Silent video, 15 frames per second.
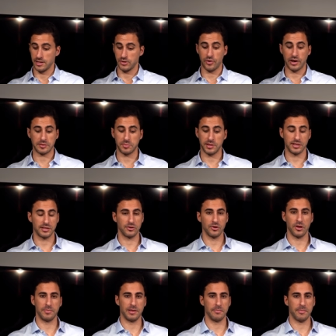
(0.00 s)
And trust me, it's
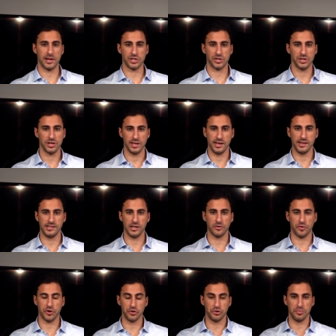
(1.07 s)
going to be much
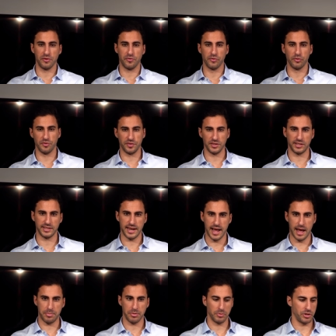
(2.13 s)
easier for you to be fulfilled
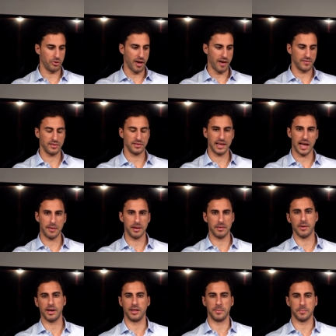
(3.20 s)
and happy when you have time
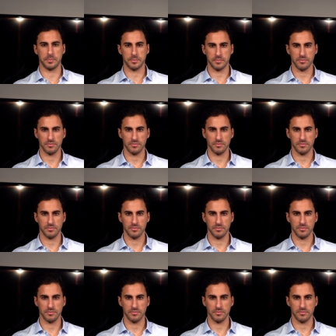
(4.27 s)
and money.